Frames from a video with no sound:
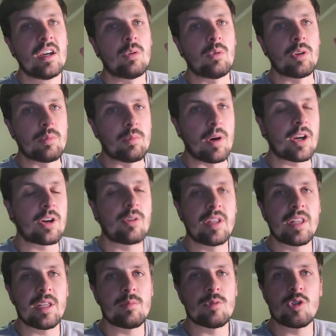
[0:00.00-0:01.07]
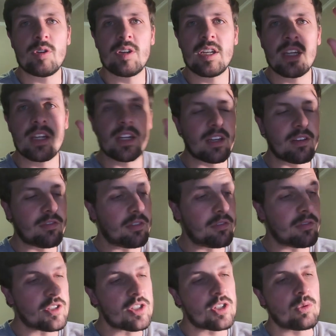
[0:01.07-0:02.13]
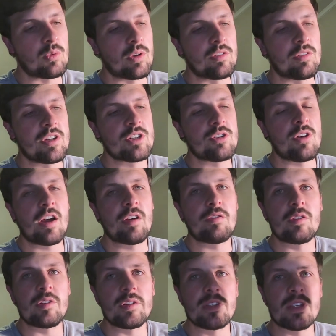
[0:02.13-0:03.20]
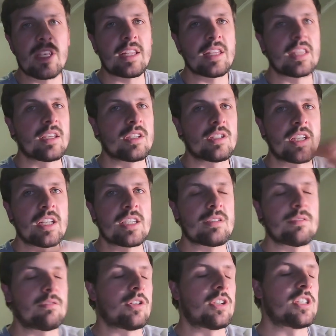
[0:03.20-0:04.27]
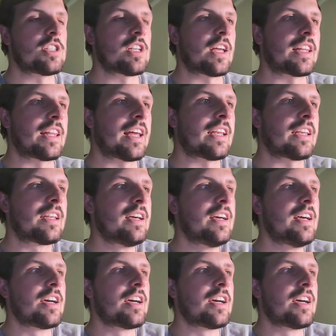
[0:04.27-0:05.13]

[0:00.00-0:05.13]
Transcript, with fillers: with Marco and them joining if it fits on one of his rifles and then to get some footage like that